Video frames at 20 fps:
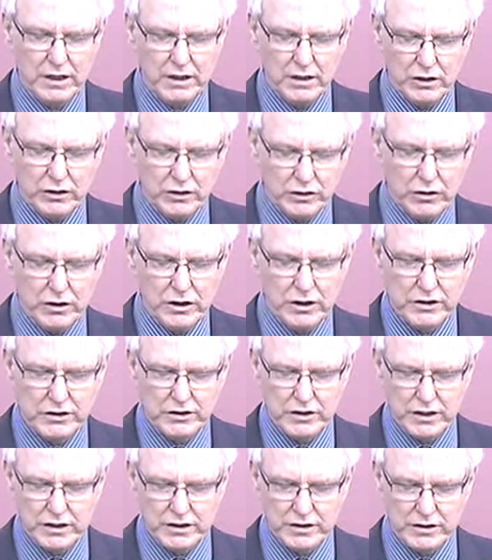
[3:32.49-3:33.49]
sought
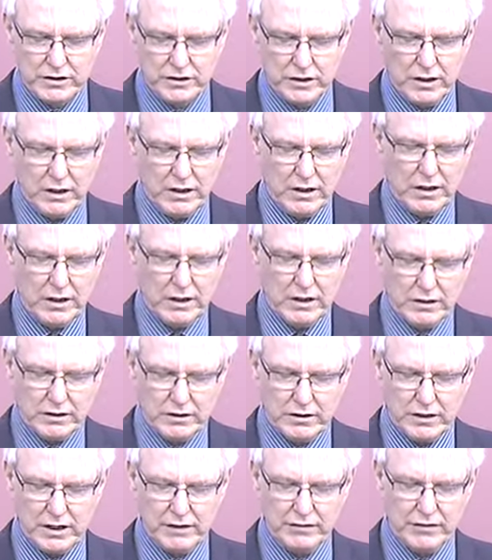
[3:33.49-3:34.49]
us and
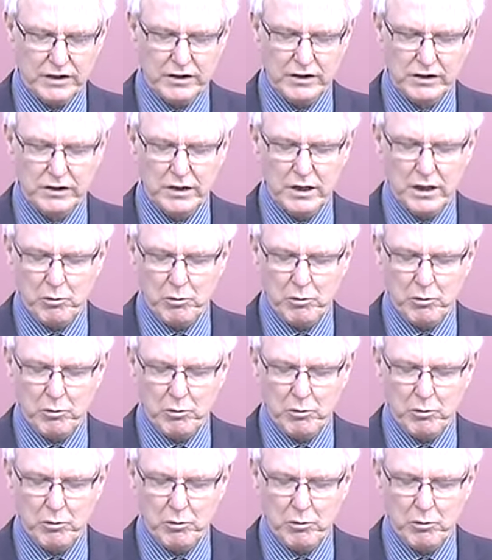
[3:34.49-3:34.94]
saved us,